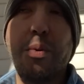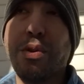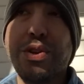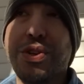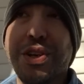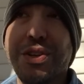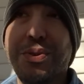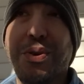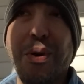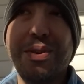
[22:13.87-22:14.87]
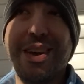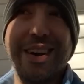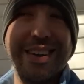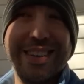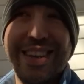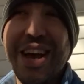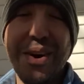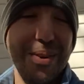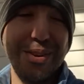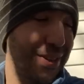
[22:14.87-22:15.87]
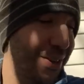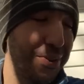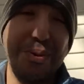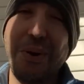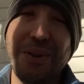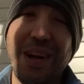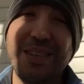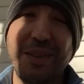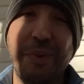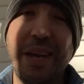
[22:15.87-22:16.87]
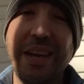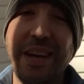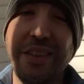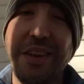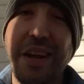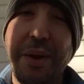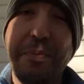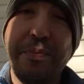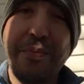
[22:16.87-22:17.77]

We're just gonna do cold cuts. We're just gonna do cold cuts at the beginning of the night.